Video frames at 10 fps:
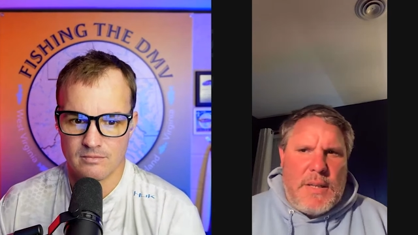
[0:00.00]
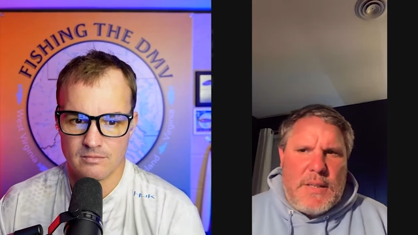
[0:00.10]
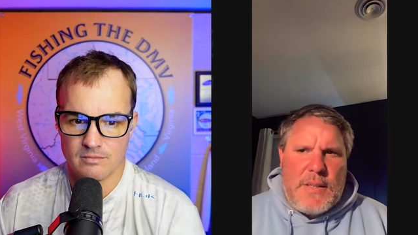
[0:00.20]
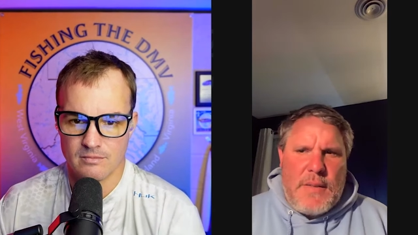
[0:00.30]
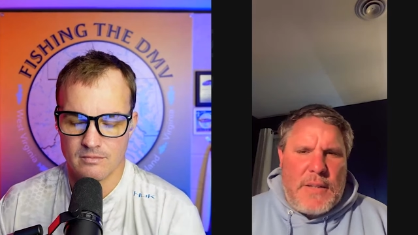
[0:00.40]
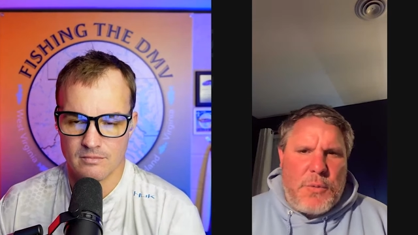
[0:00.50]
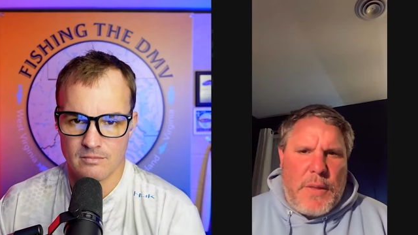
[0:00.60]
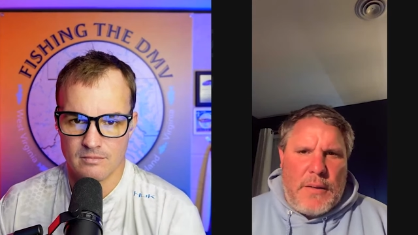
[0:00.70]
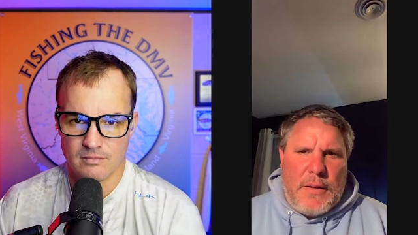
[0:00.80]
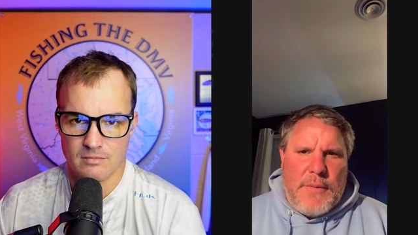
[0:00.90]
Speaker 1: I mean,
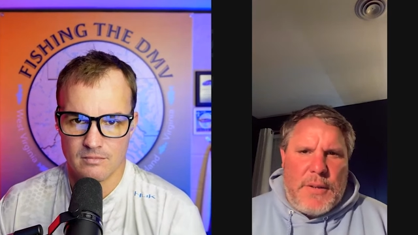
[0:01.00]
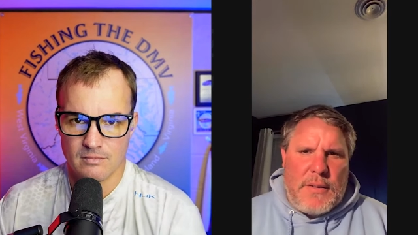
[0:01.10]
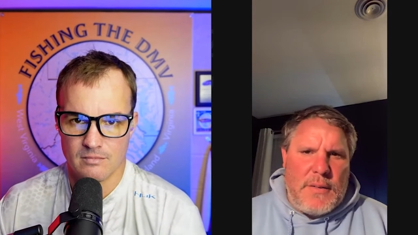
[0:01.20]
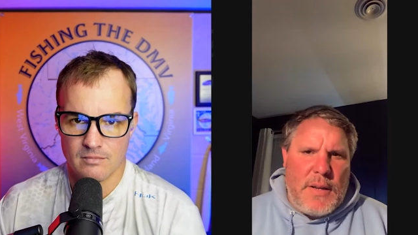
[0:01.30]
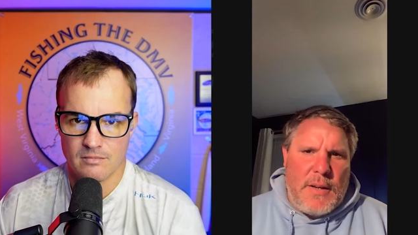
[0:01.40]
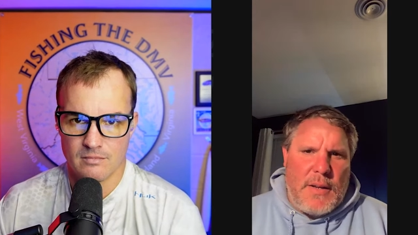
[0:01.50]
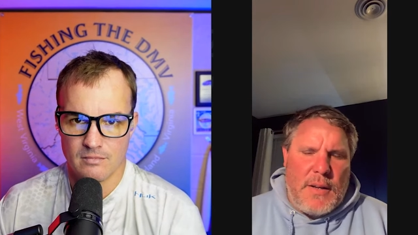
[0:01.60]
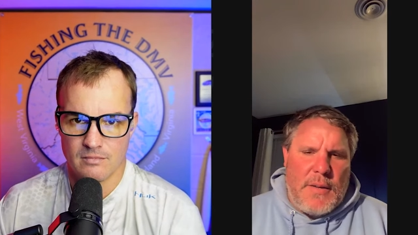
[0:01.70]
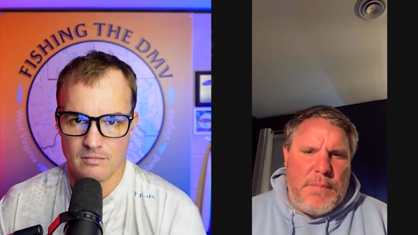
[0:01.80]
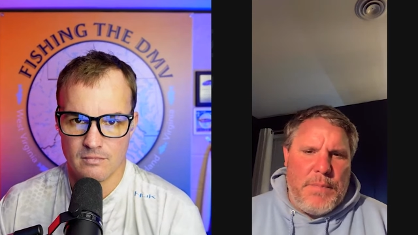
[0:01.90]
because that's where they're living.
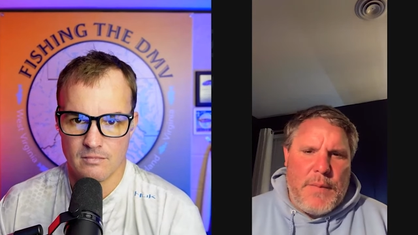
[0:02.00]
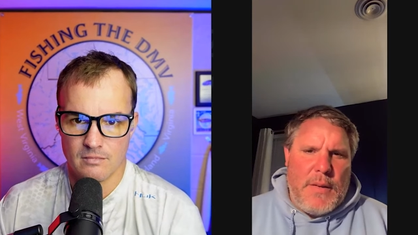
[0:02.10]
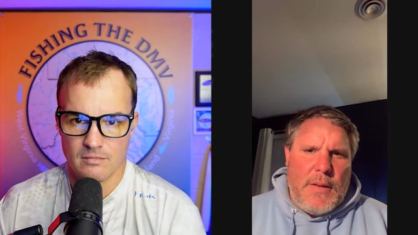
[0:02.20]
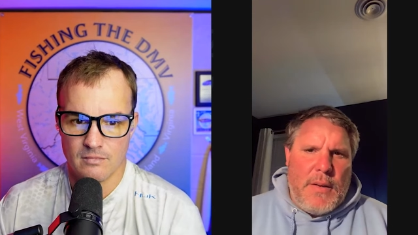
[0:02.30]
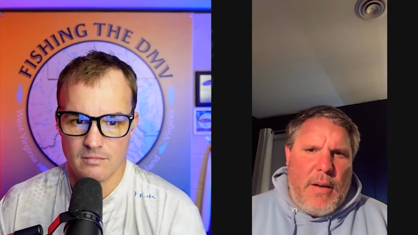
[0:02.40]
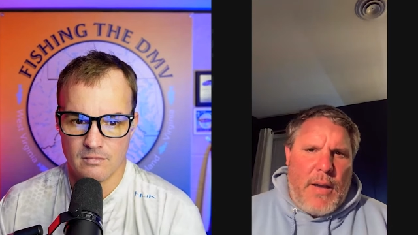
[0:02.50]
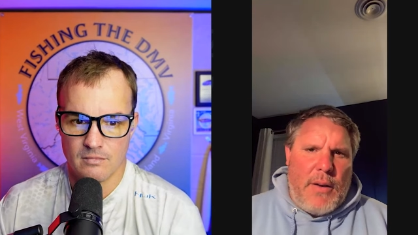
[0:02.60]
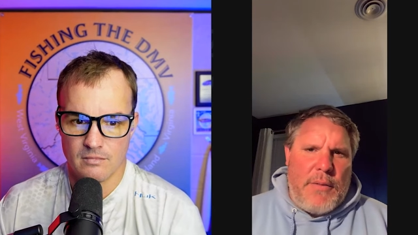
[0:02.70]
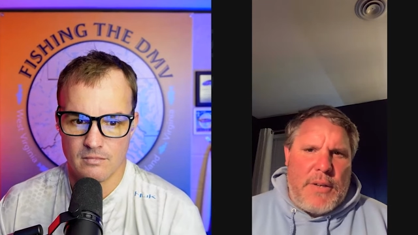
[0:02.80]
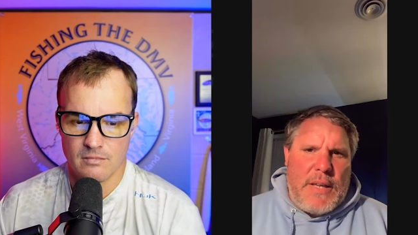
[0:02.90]
I
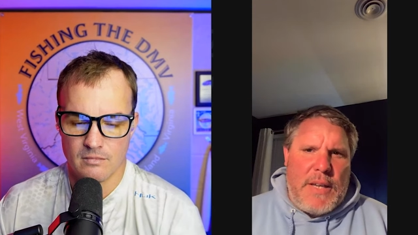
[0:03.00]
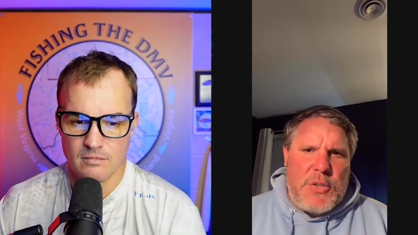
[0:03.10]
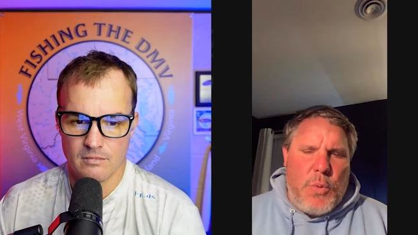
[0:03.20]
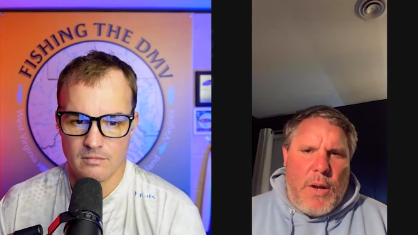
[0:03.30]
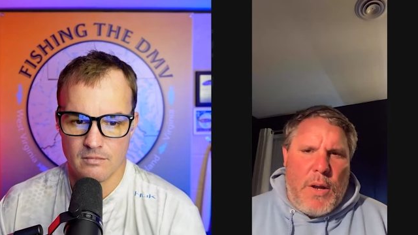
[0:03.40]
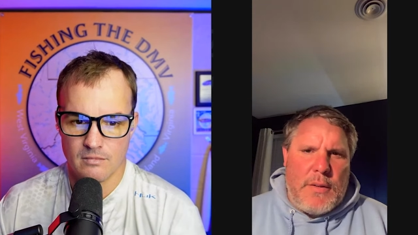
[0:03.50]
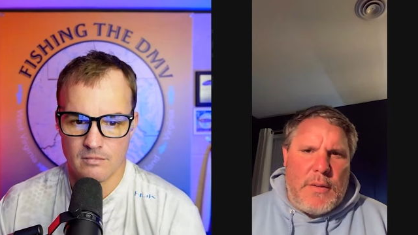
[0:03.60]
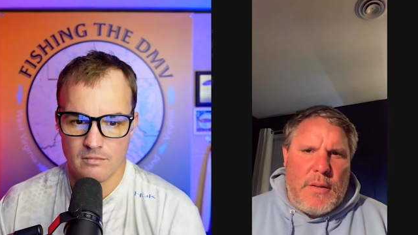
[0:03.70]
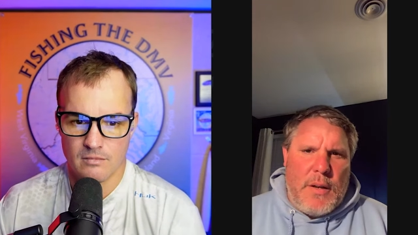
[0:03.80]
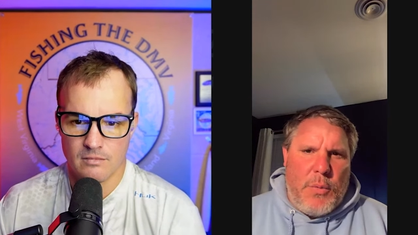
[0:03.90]
don't ever
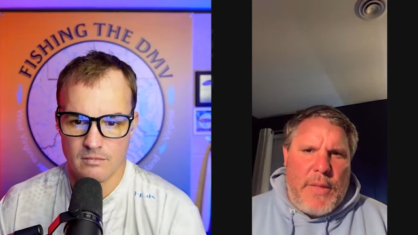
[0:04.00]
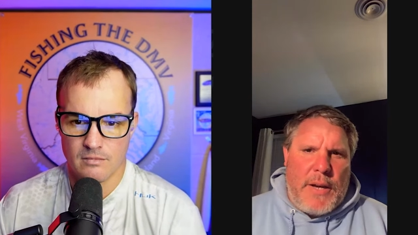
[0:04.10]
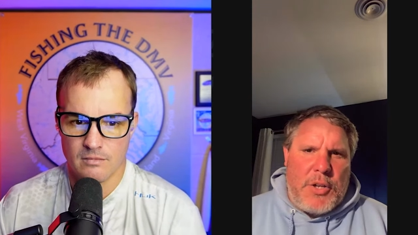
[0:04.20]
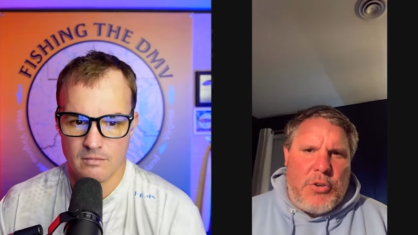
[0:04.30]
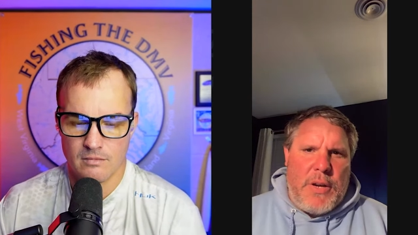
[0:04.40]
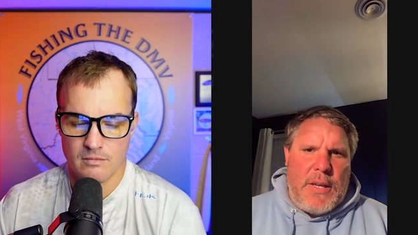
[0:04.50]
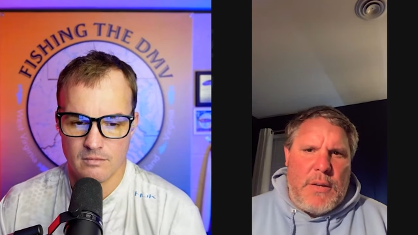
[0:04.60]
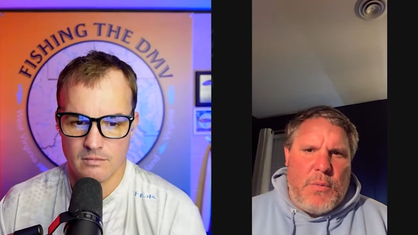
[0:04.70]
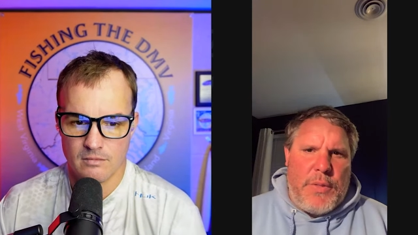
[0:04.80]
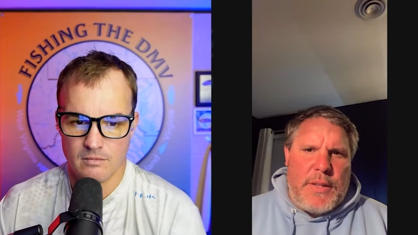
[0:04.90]
catch one
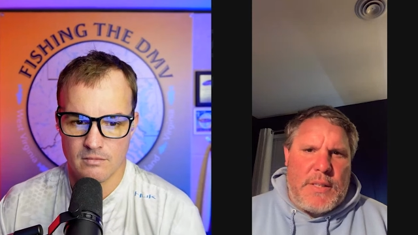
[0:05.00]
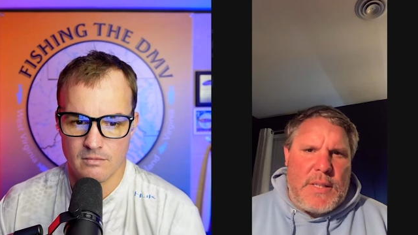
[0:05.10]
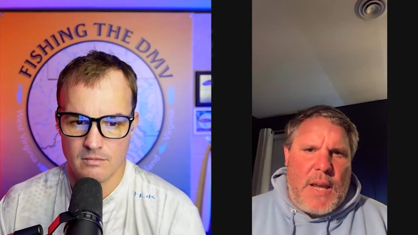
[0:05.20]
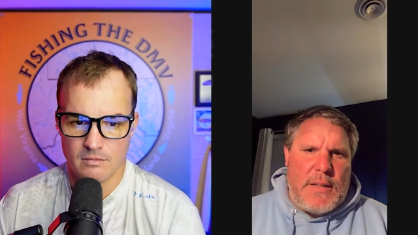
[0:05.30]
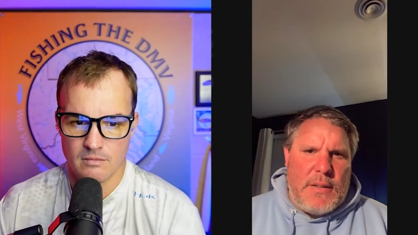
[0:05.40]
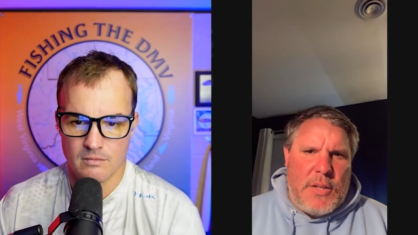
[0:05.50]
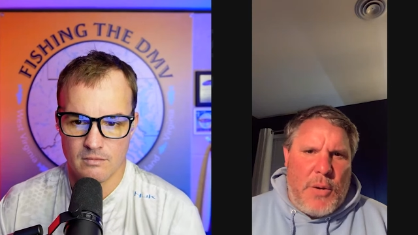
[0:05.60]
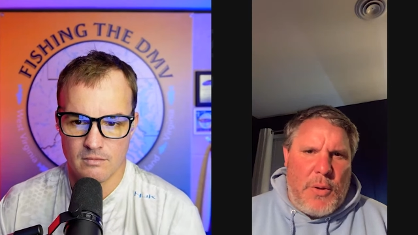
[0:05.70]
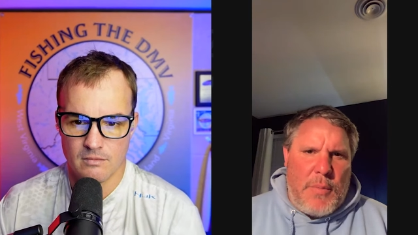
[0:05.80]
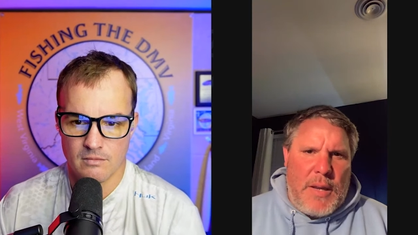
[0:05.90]
without a creek within
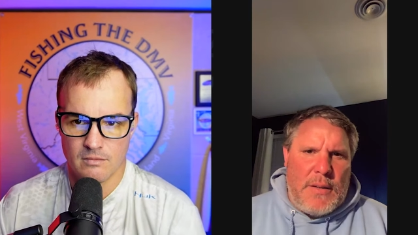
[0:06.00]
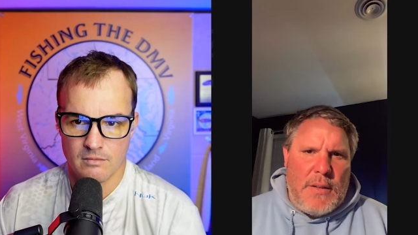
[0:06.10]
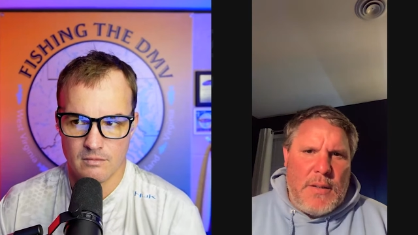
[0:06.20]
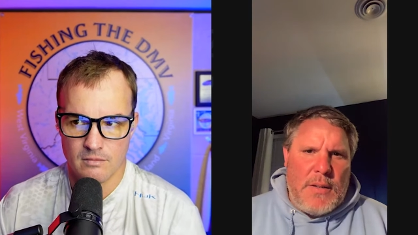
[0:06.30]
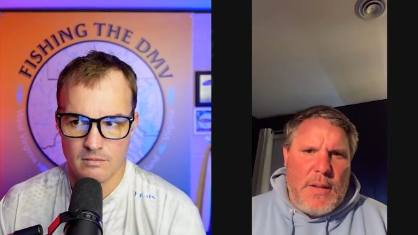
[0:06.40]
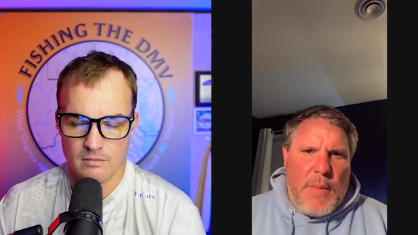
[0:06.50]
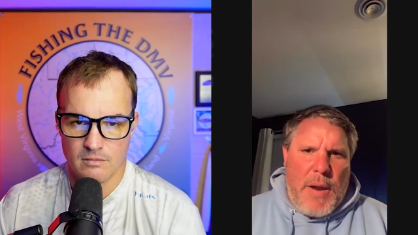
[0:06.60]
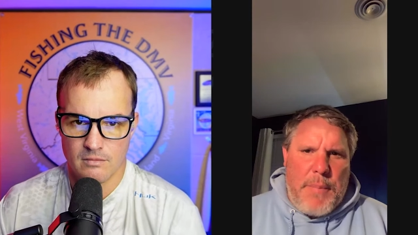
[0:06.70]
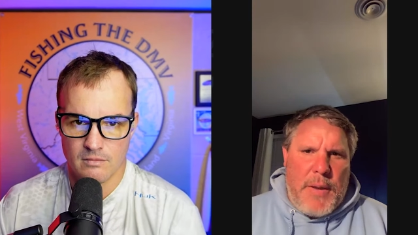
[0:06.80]
sight. You know what I mean?